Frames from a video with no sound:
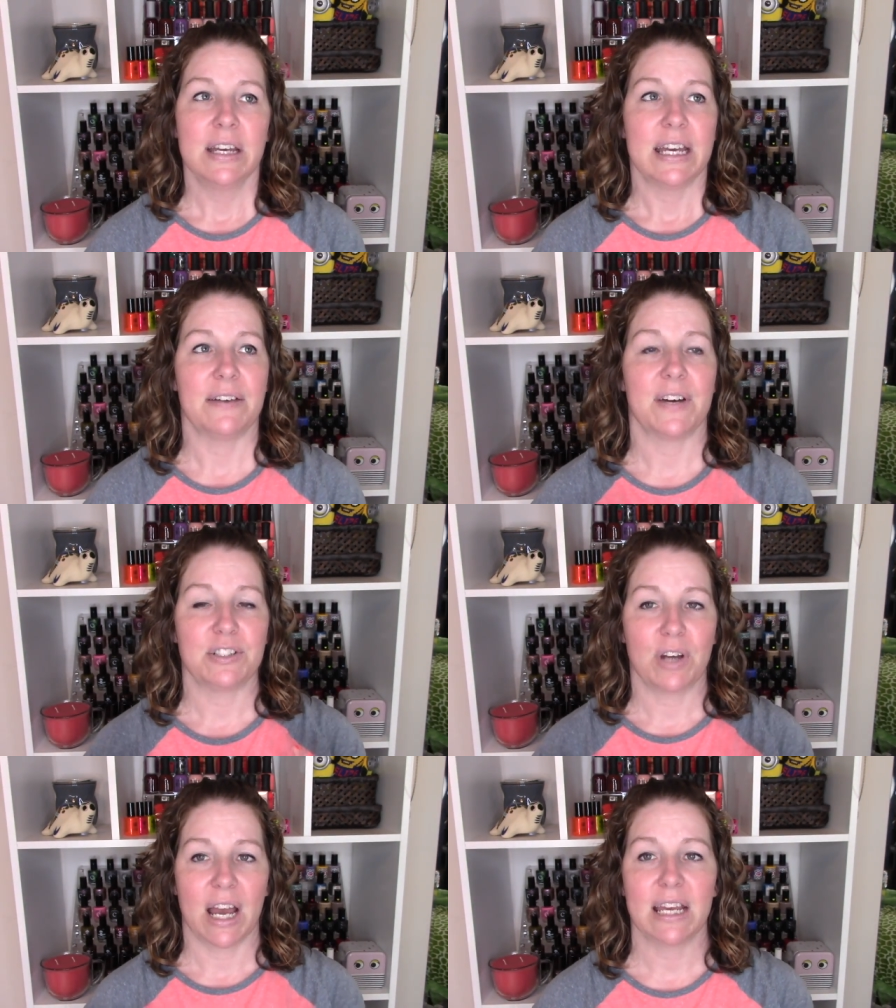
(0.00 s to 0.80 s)
If I
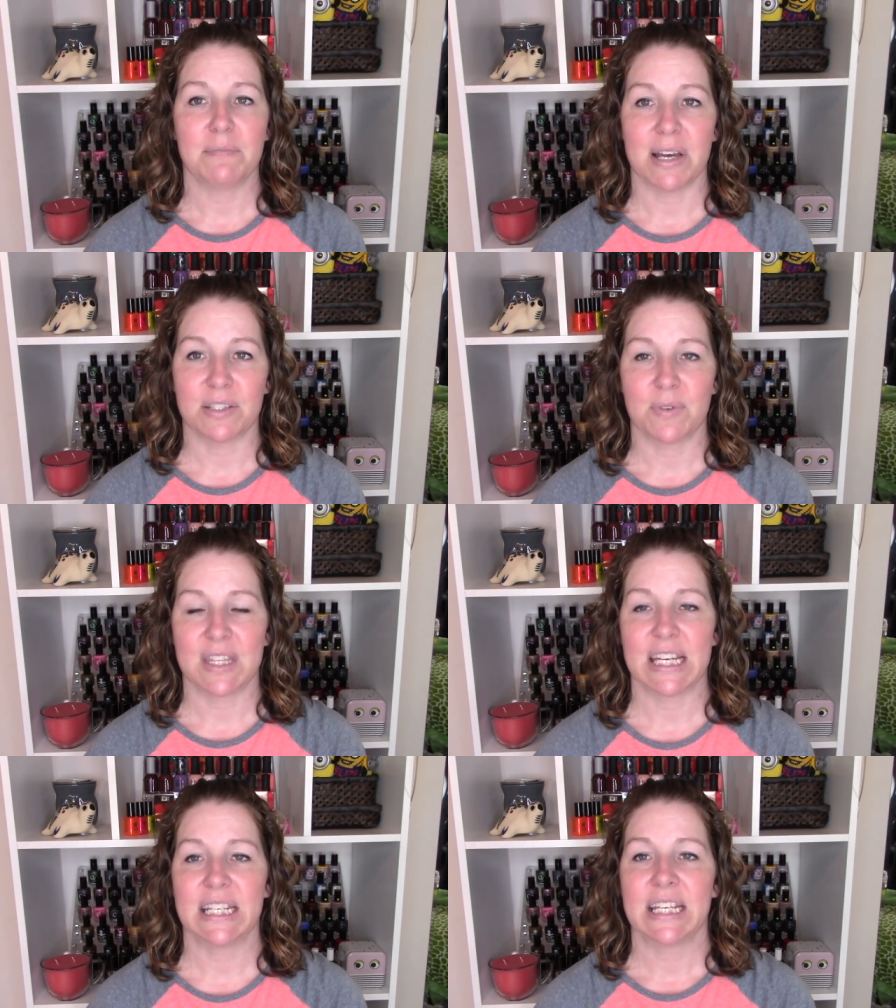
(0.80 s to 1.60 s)
try and mess with
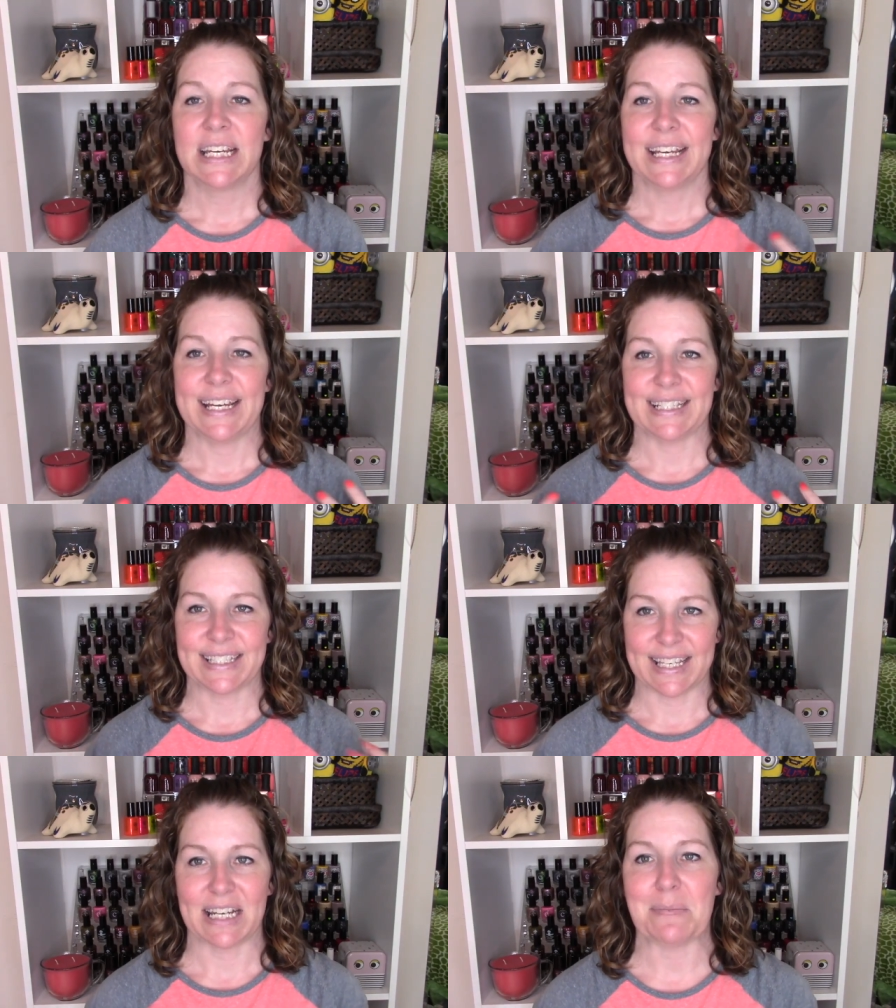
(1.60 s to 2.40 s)
it, it's
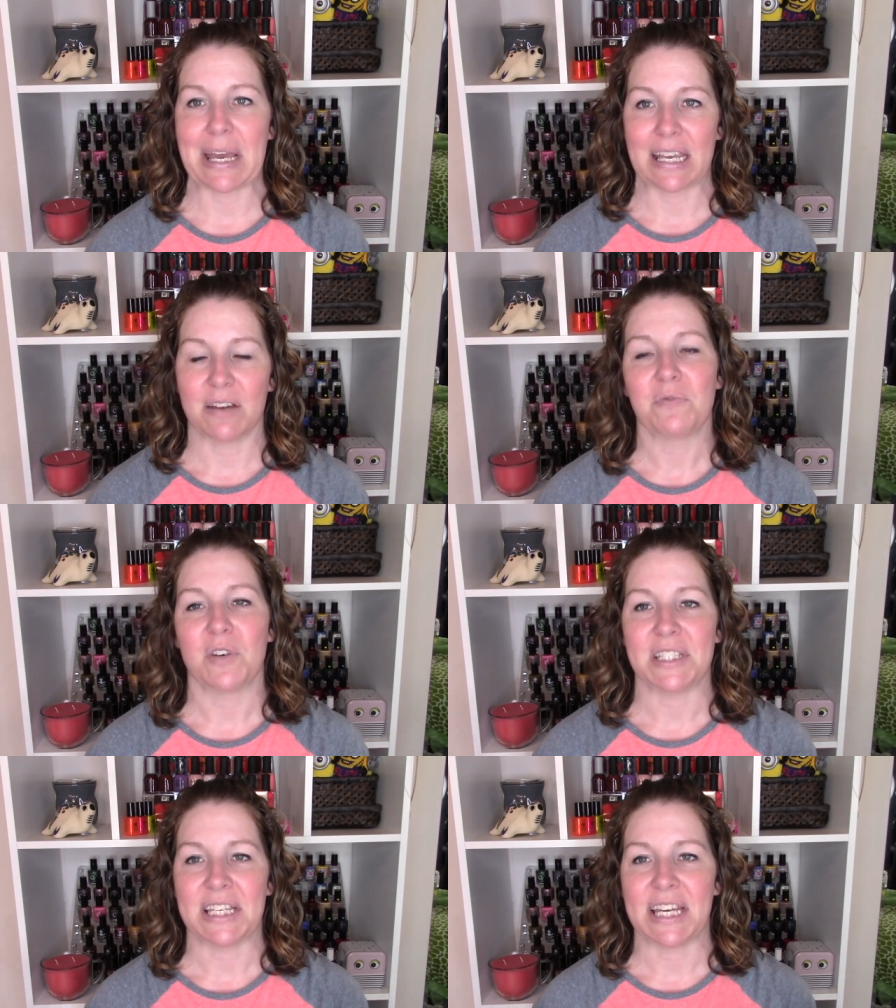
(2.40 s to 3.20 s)
going to make it
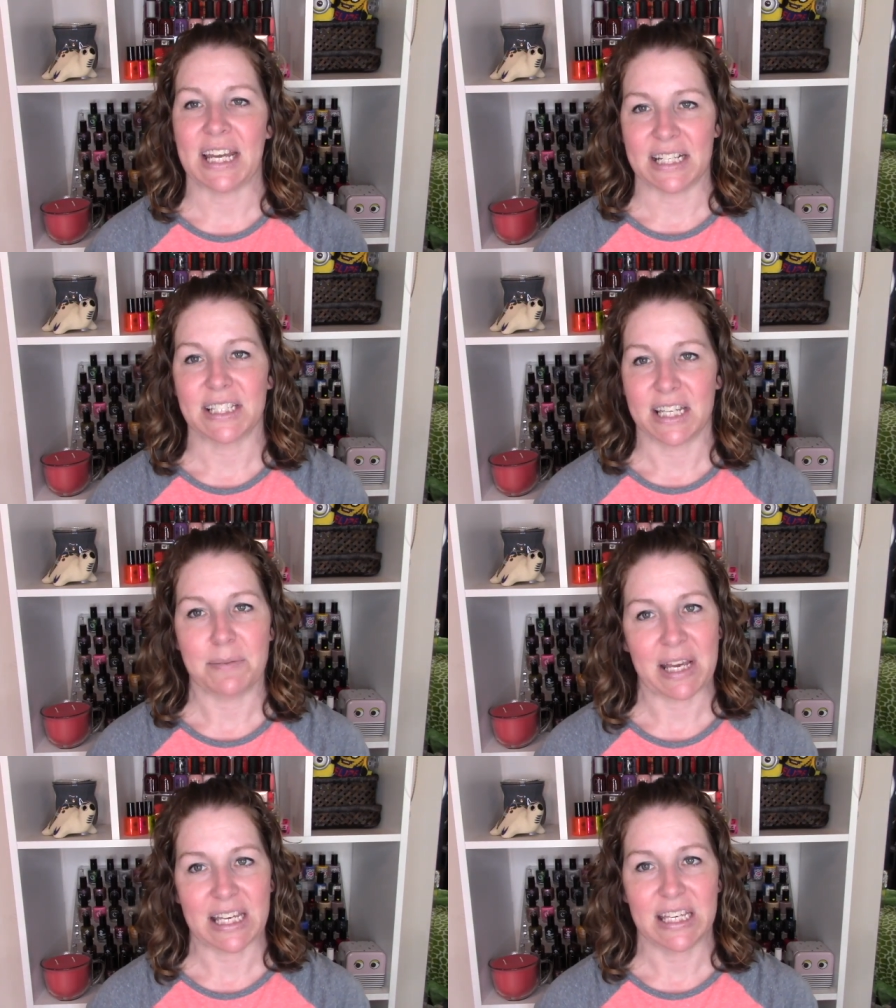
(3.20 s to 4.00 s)
frizzy and it's going to
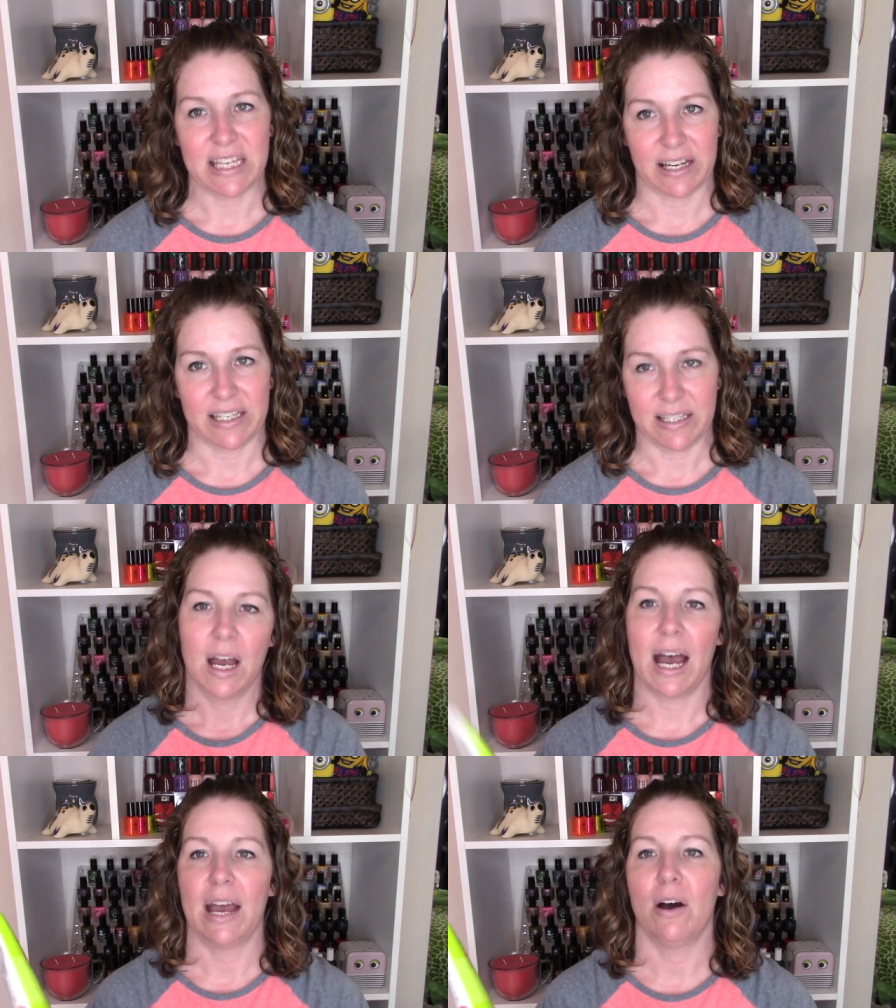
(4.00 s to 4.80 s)
make it yucky.
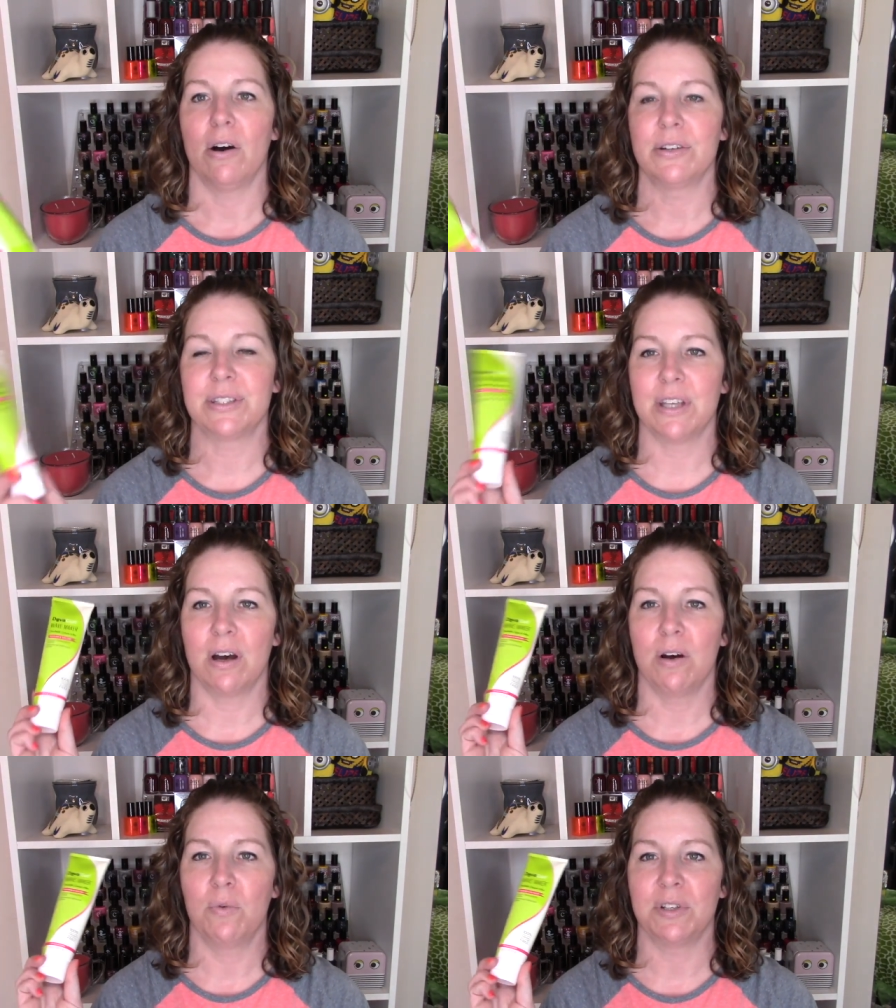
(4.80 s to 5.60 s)
I
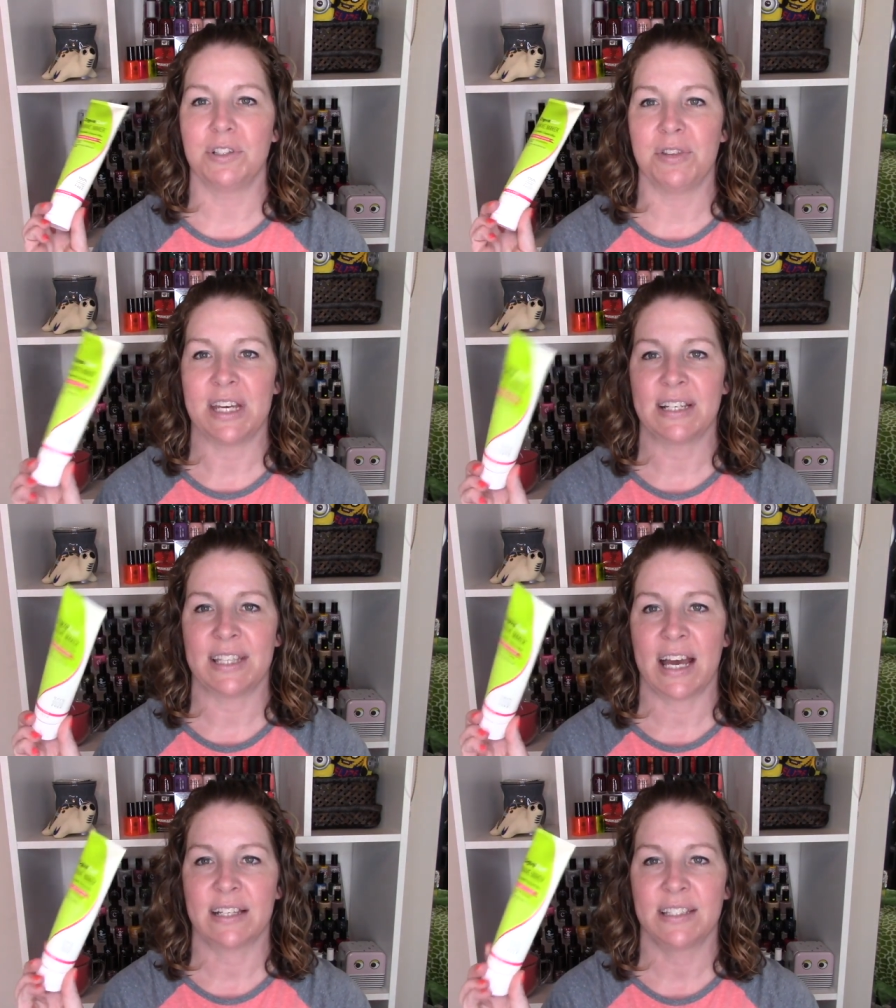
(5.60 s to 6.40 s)
also will do the
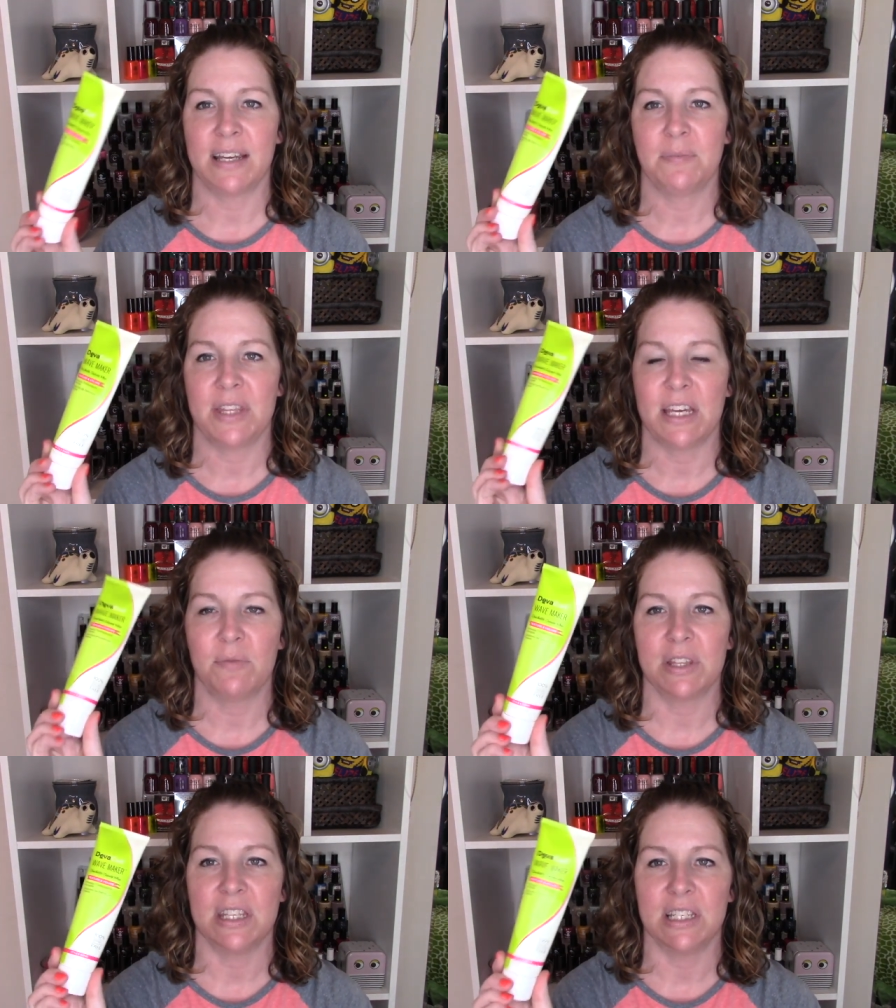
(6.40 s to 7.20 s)
exact same thing
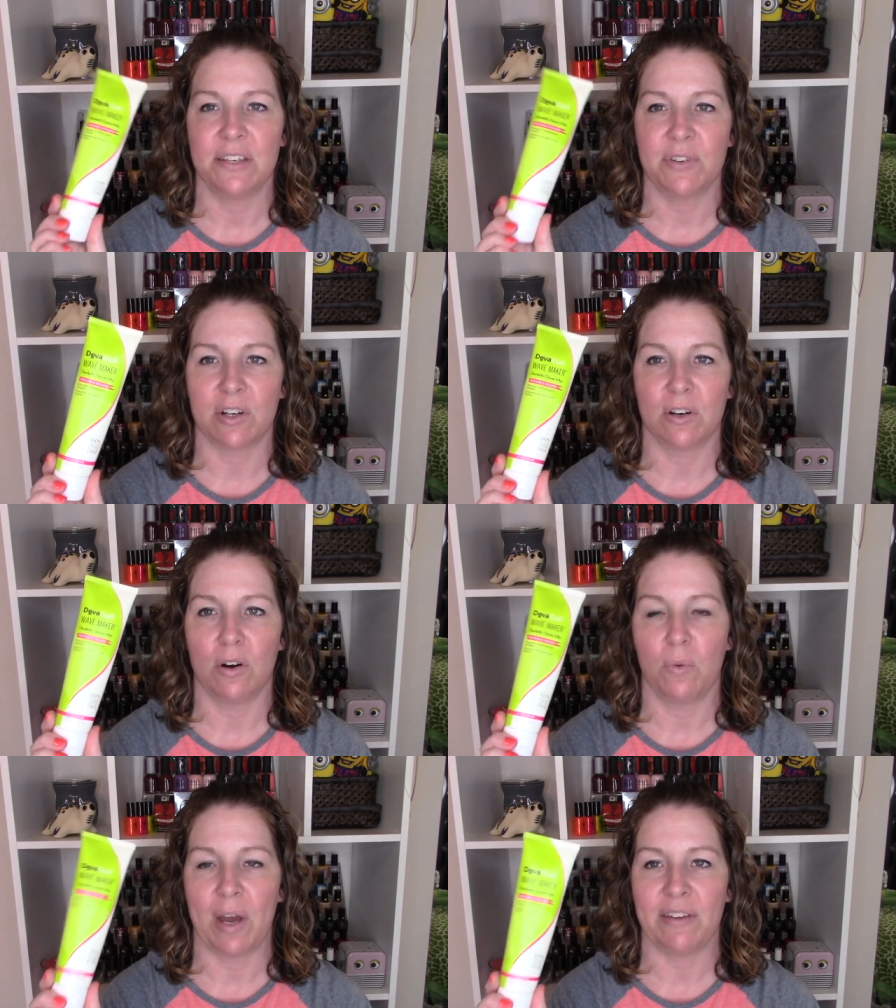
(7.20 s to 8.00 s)
with the Diva
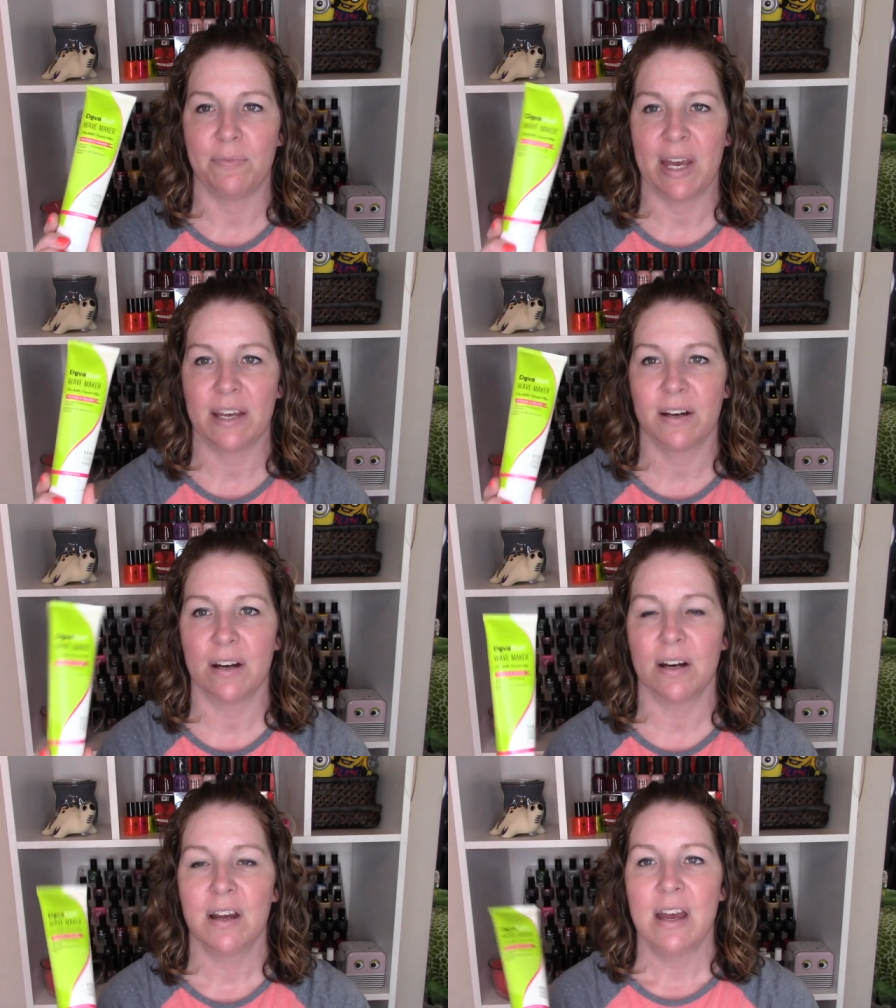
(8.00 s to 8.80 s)
Curl Wave Maker.